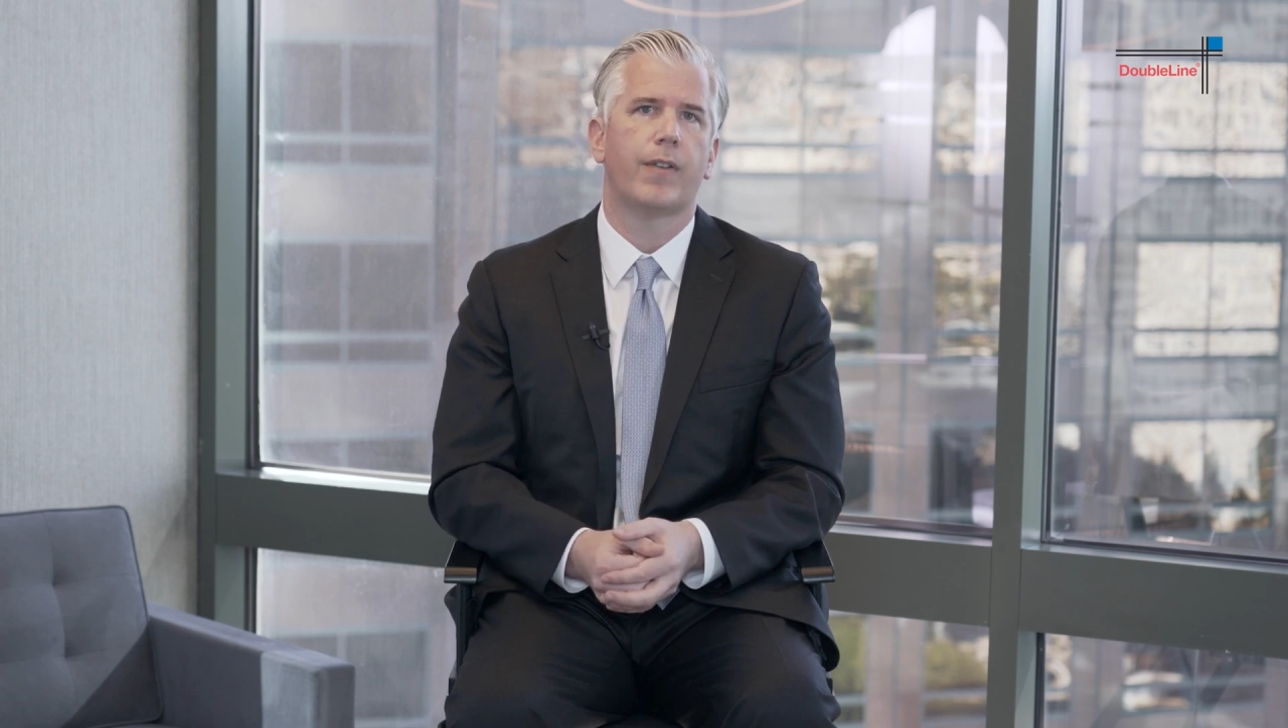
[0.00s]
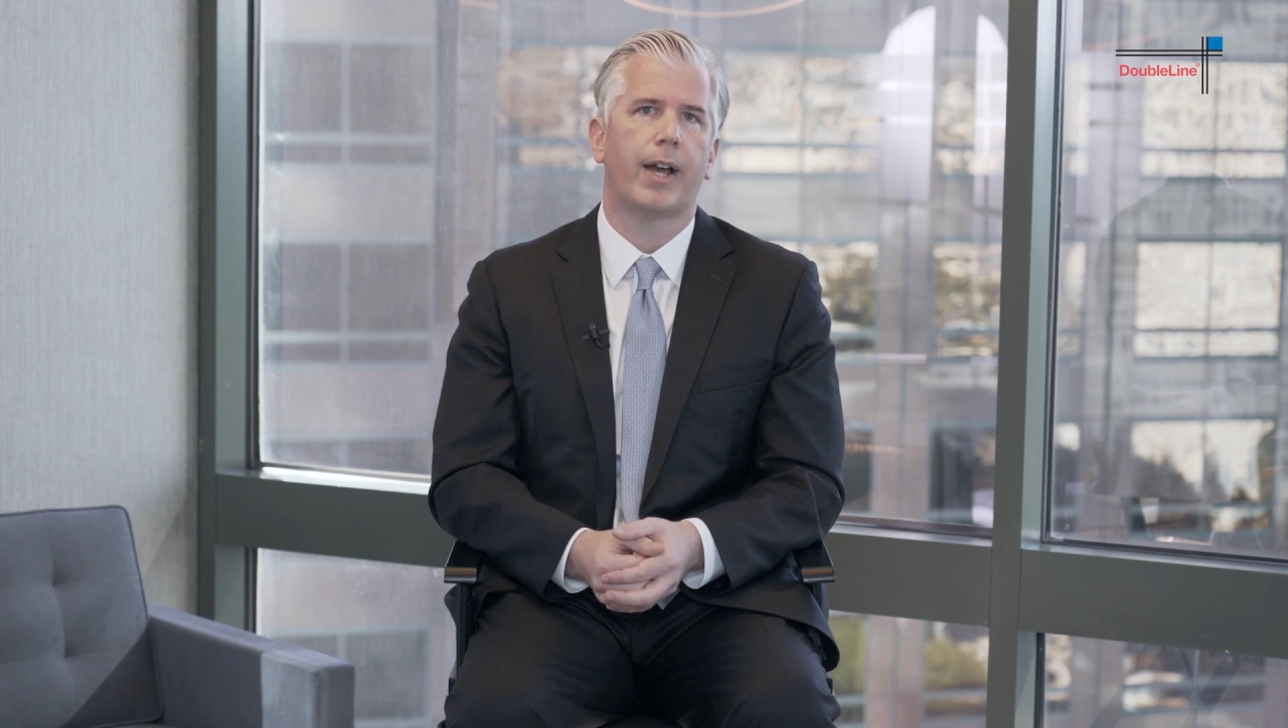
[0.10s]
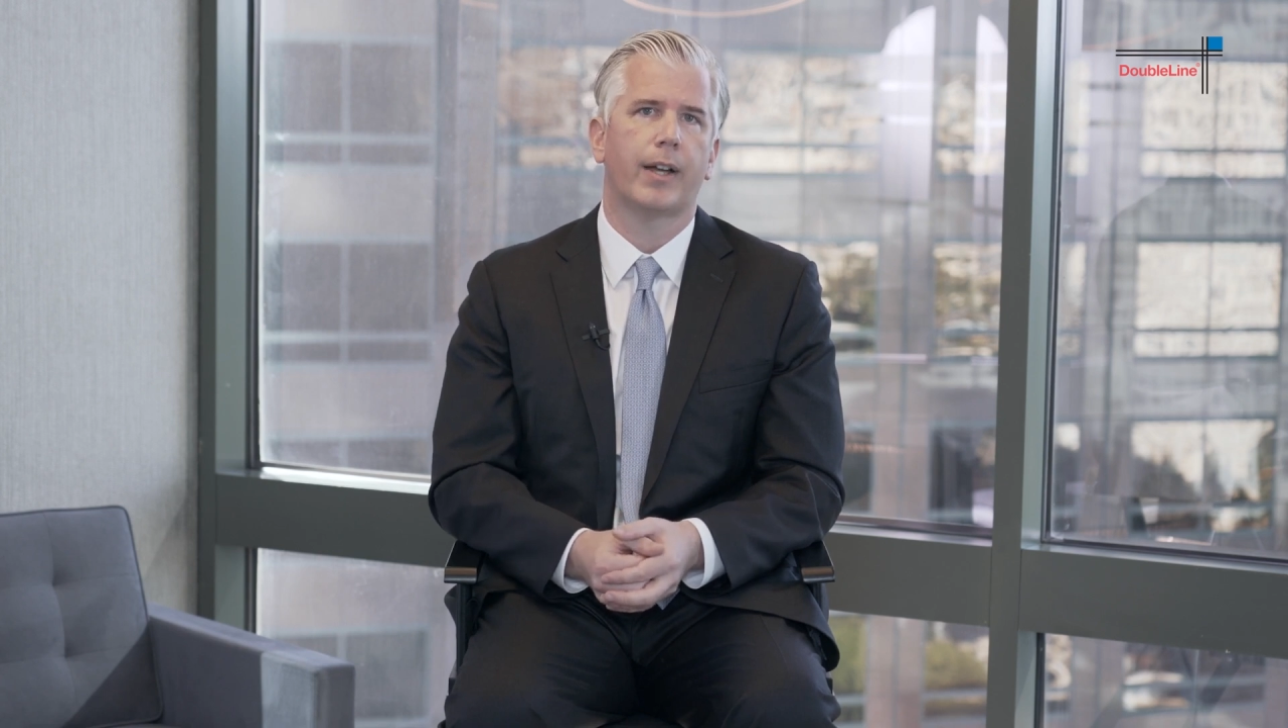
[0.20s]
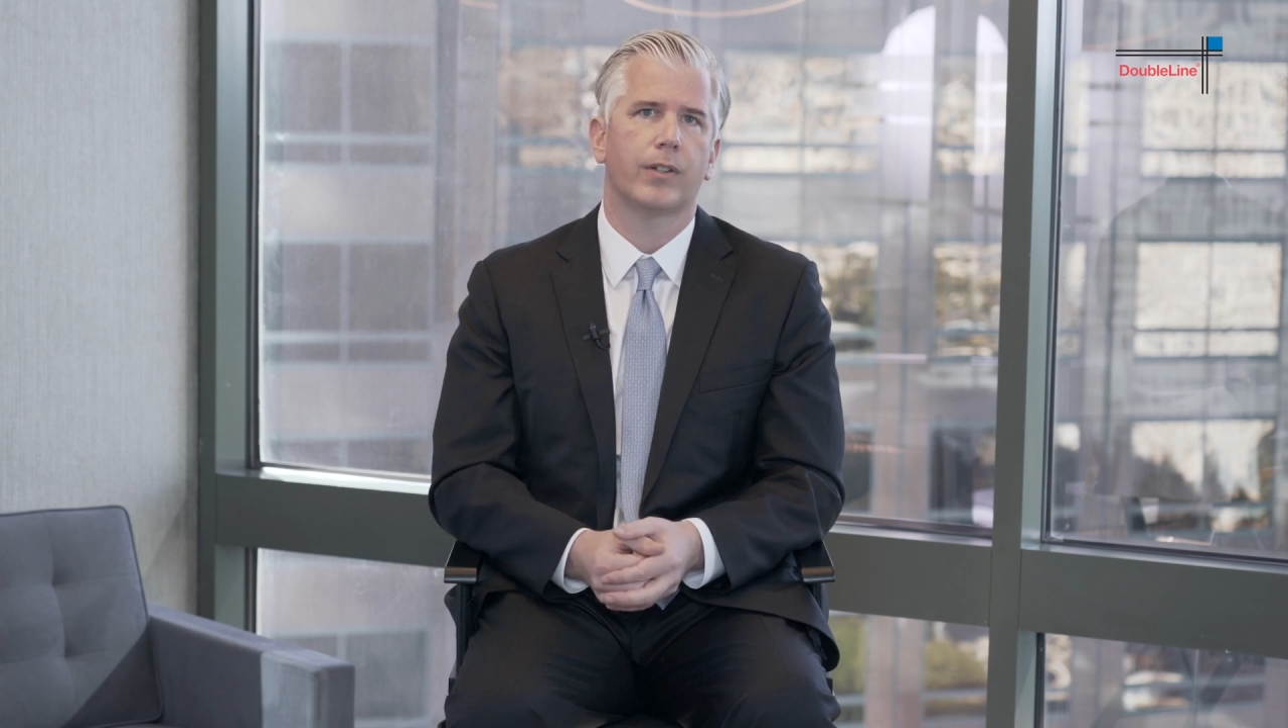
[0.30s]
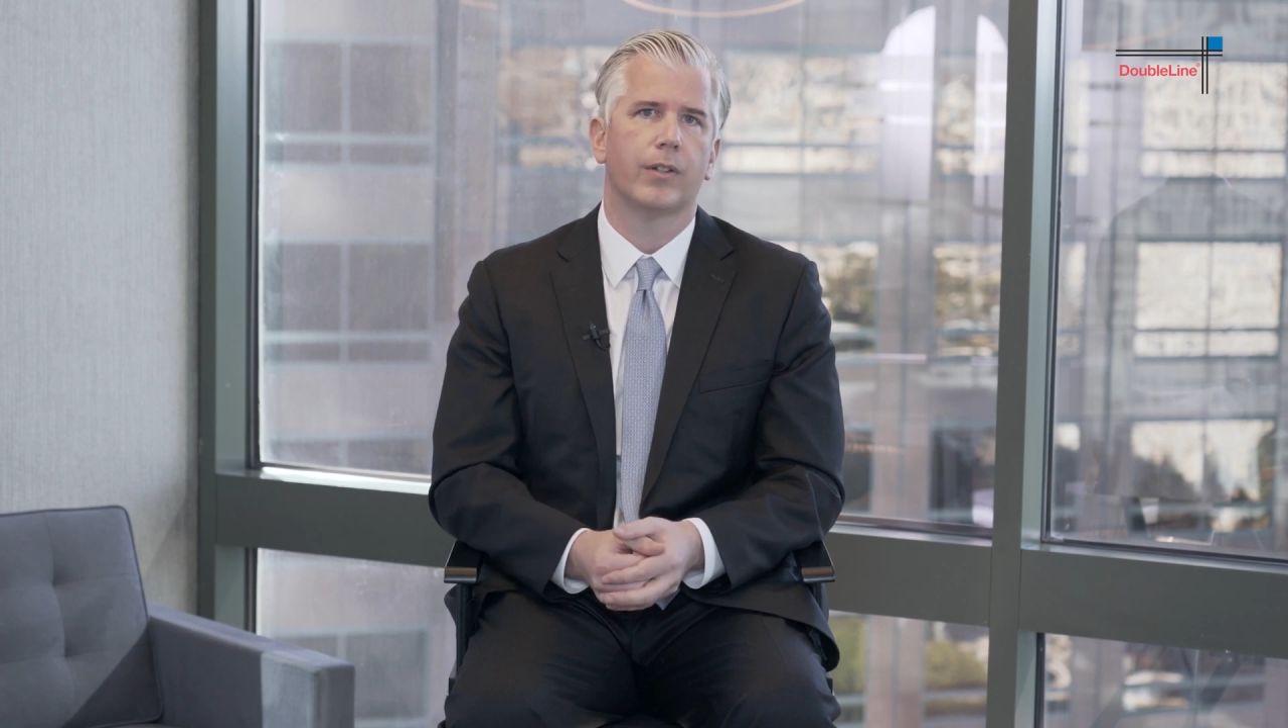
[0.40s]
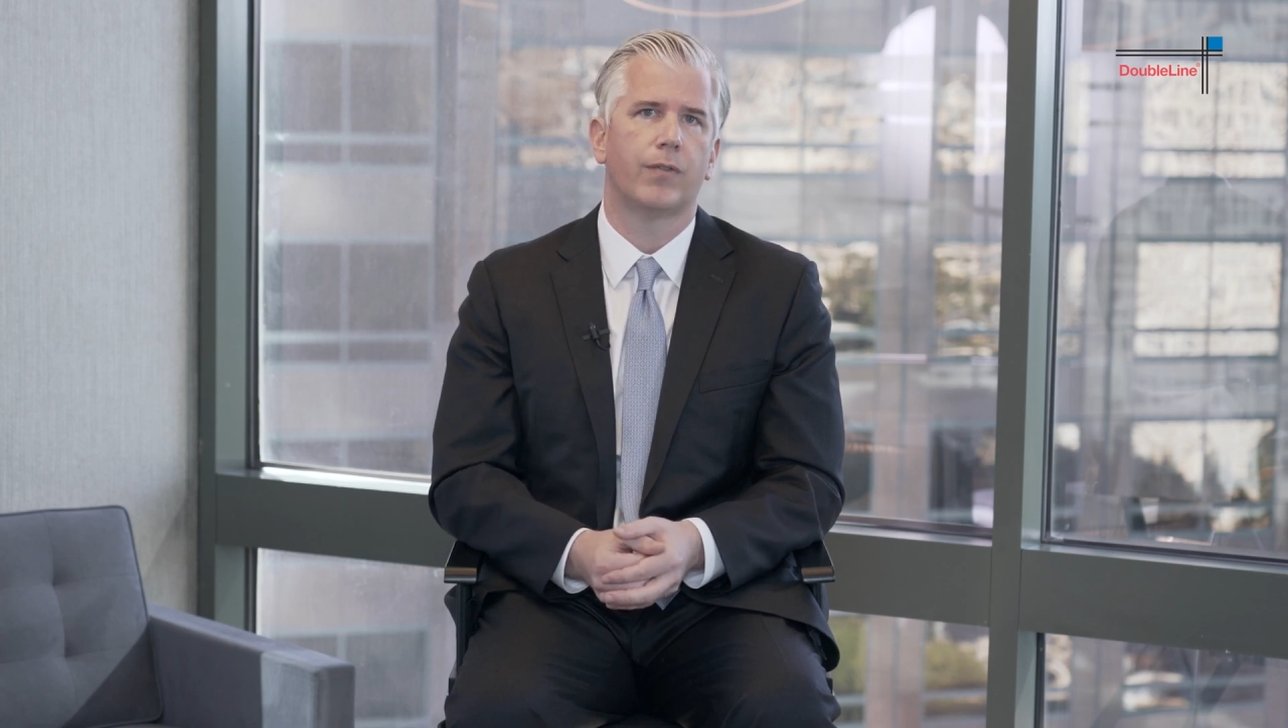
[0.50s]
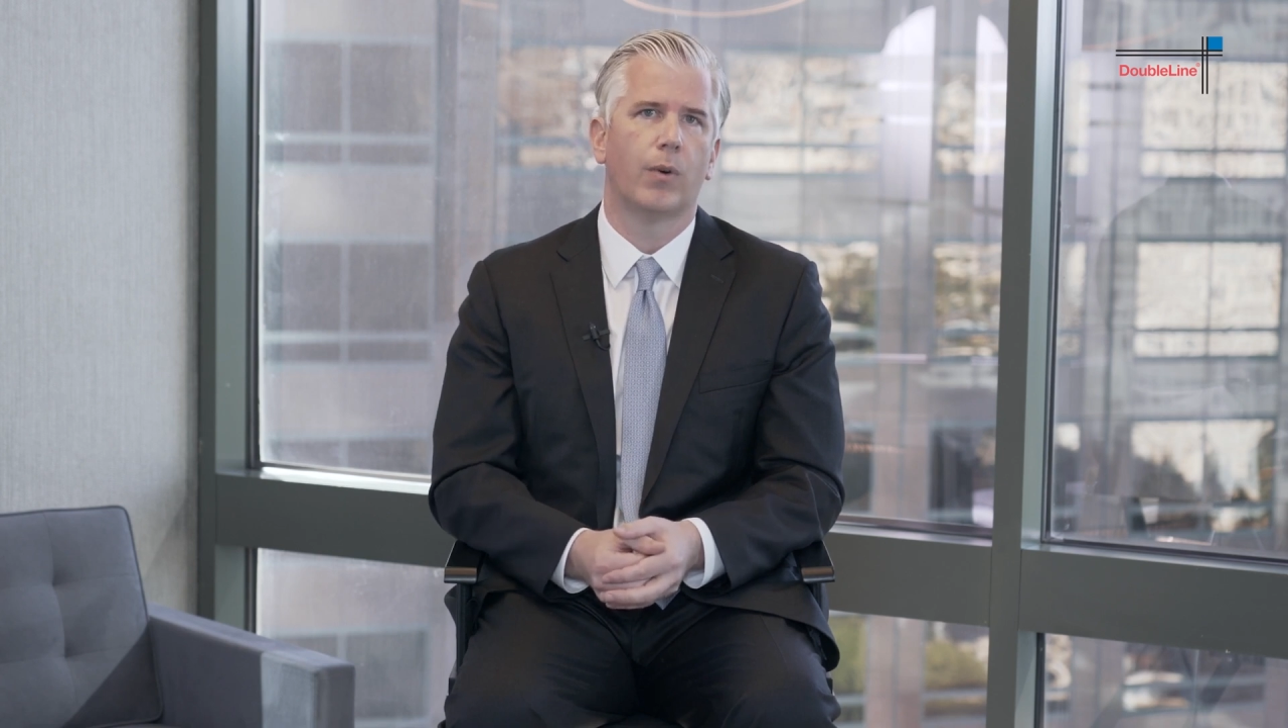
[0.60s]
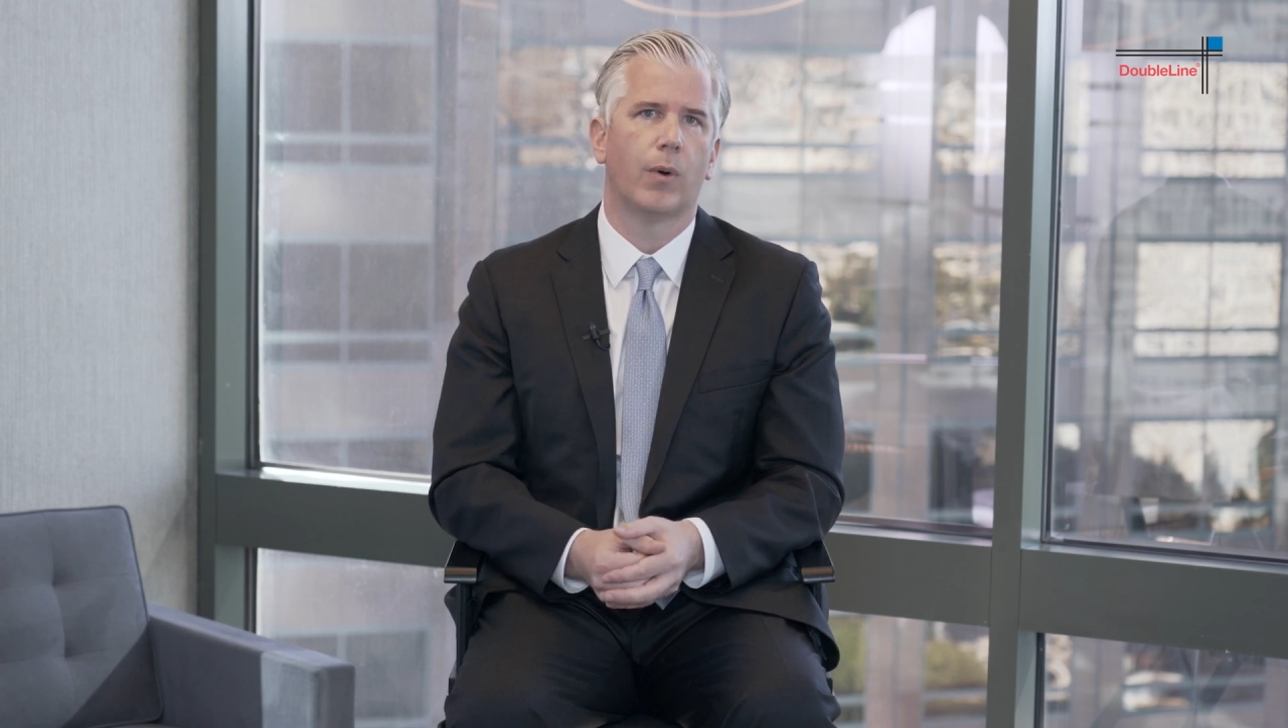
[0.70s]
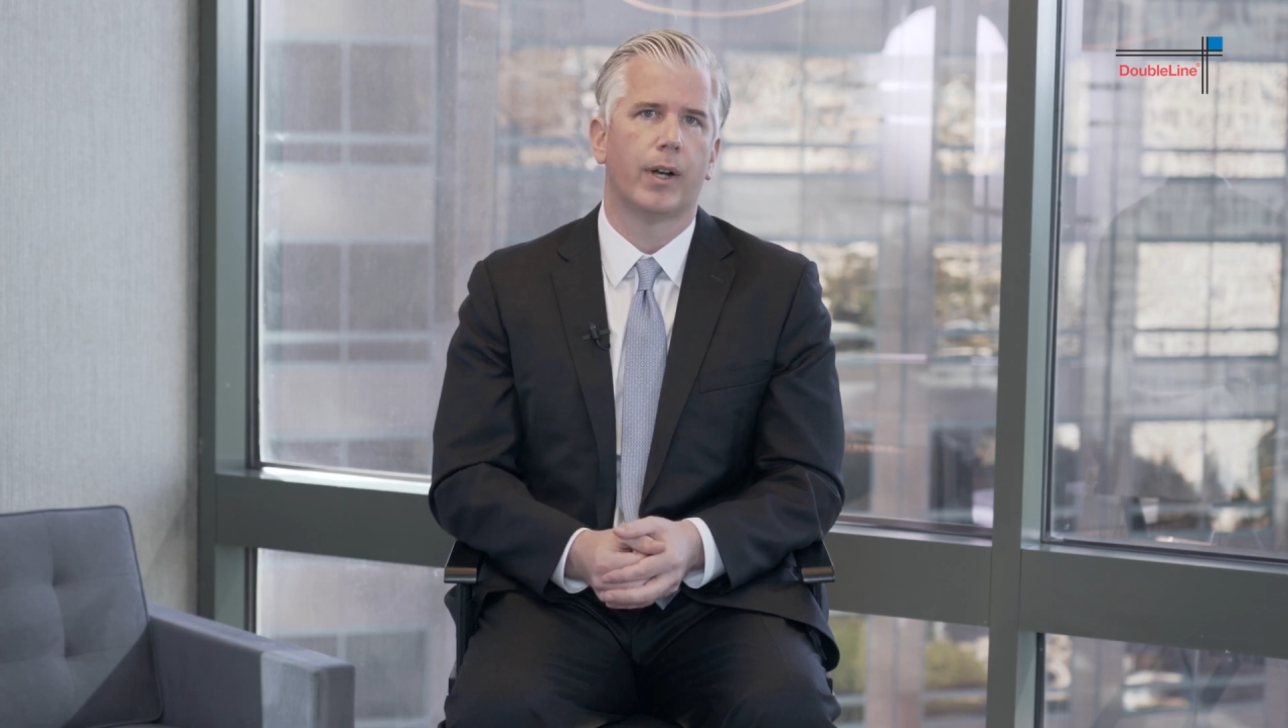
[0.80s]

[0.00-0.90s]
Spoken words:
factor for